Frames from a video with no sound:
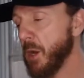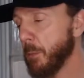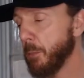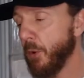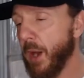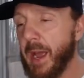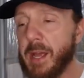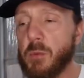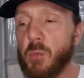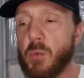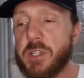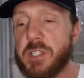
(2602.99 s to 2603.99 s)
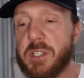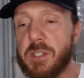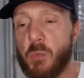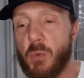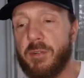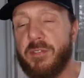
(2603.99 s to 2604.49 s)
Brian was
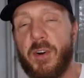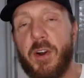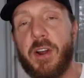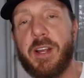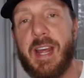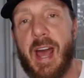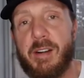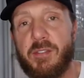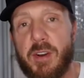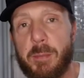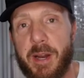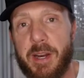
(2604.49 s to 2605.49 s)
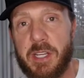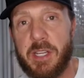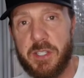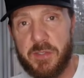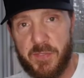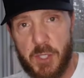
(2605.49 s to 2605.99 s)
referring to everybody
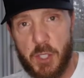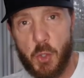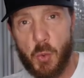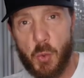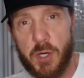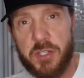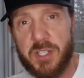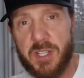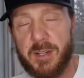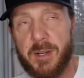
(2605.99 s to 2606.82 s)
as viewers.